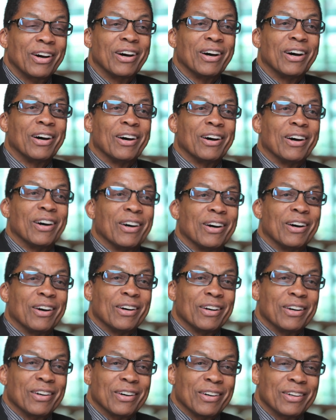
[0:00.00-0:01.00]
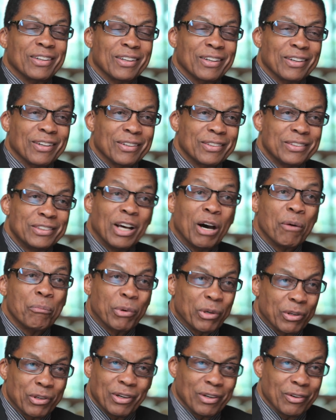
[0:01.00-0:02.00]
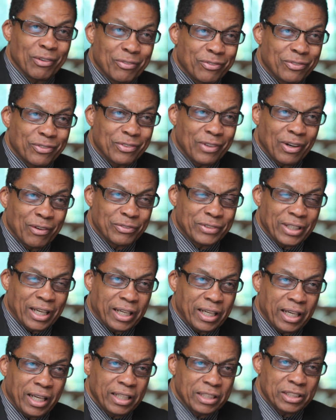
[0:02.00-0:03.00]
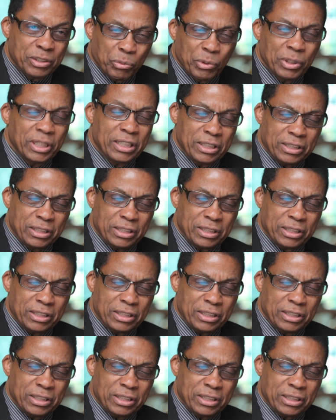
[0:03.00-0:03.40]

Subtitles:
a number of decades, really,